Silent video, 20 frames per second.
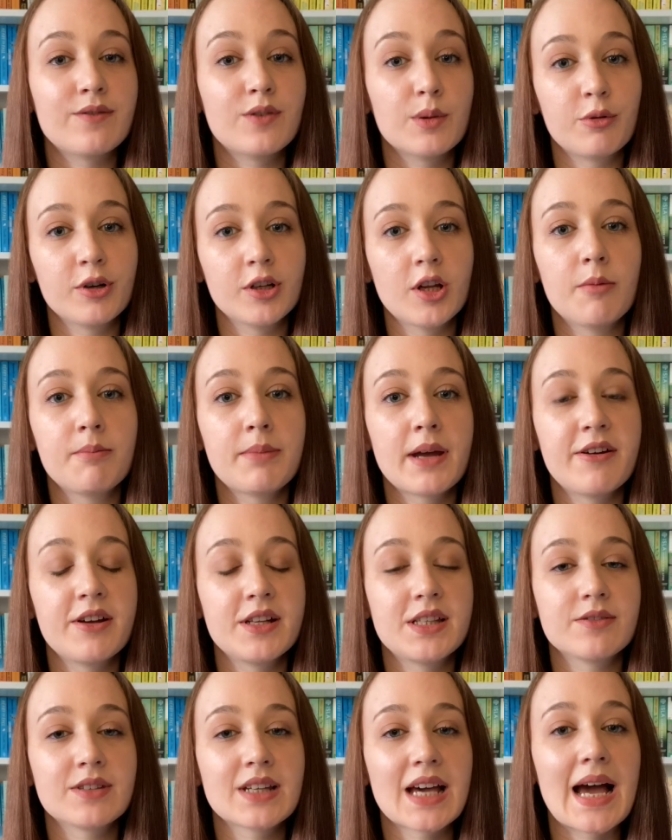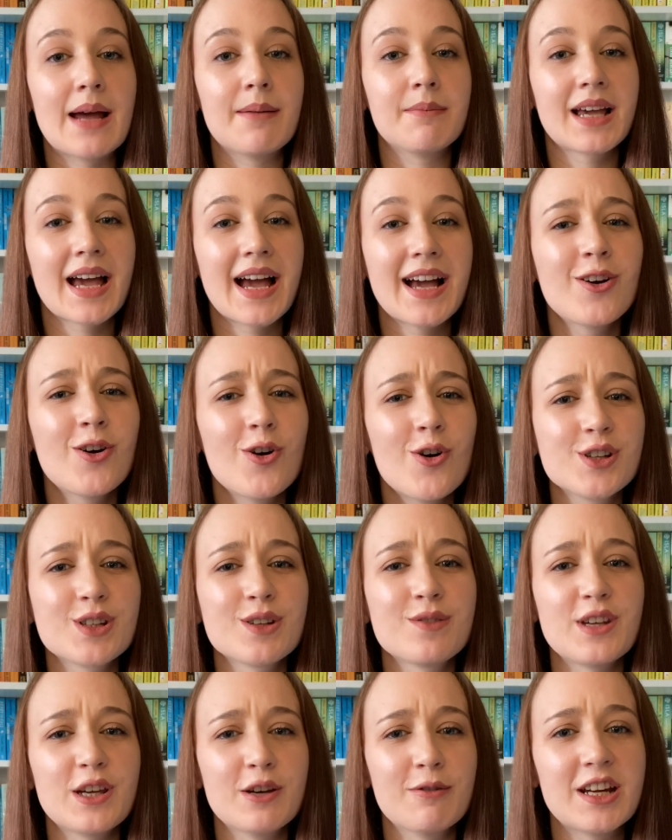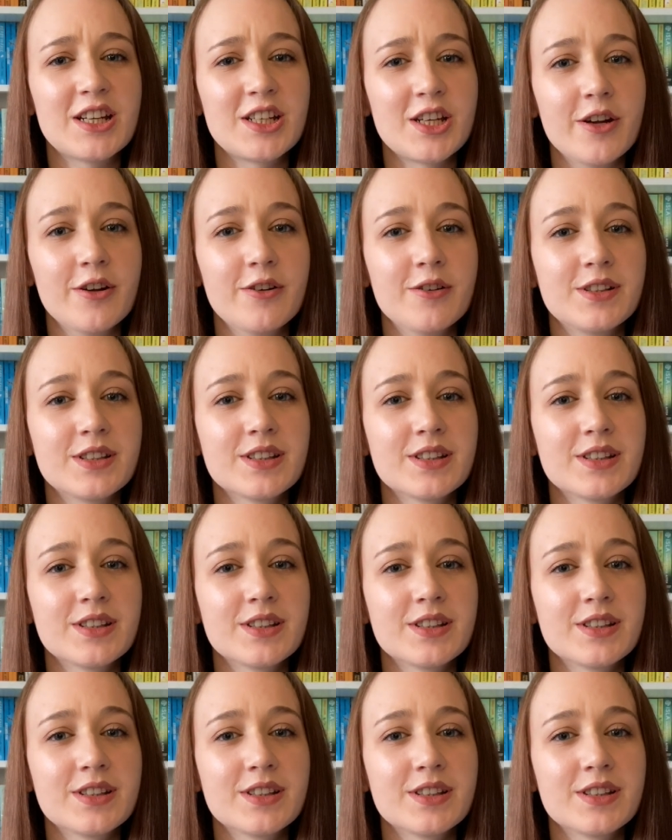for prolonged periods of time can cause a few issues,